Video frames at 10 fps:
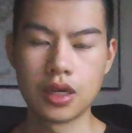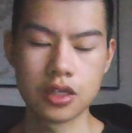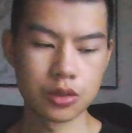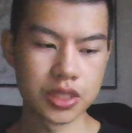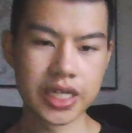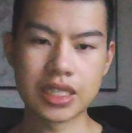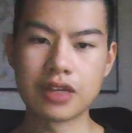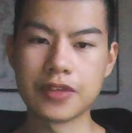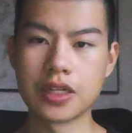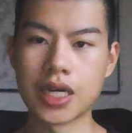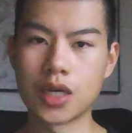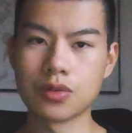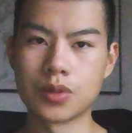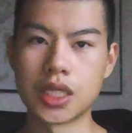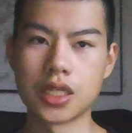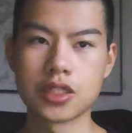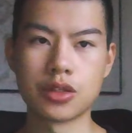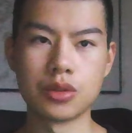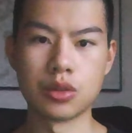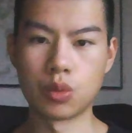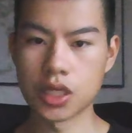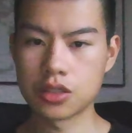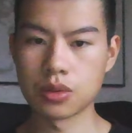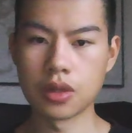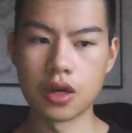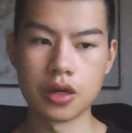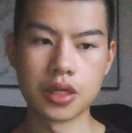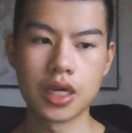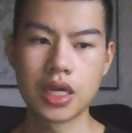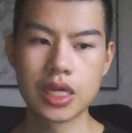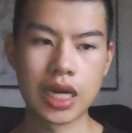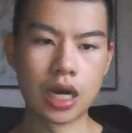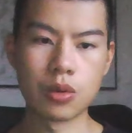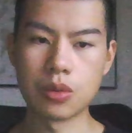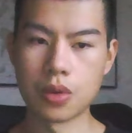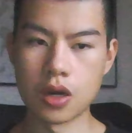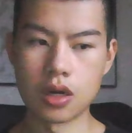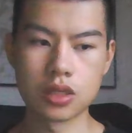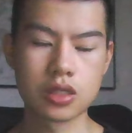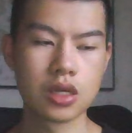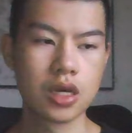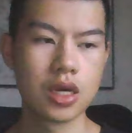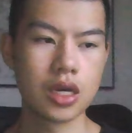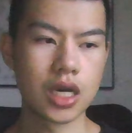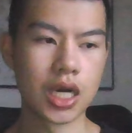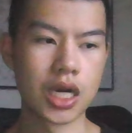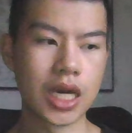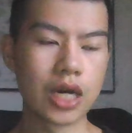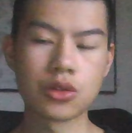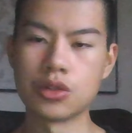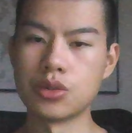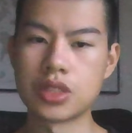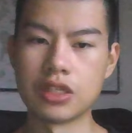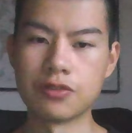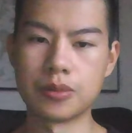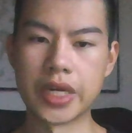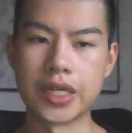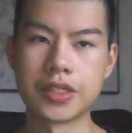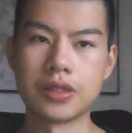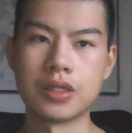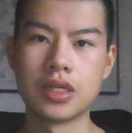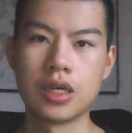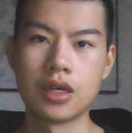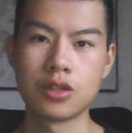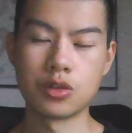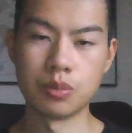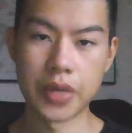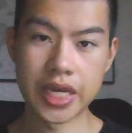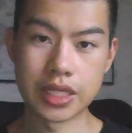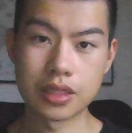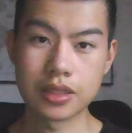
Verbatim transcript: So check that video out where I'll show you what you'll learn, how it works, uh, how to use the information to make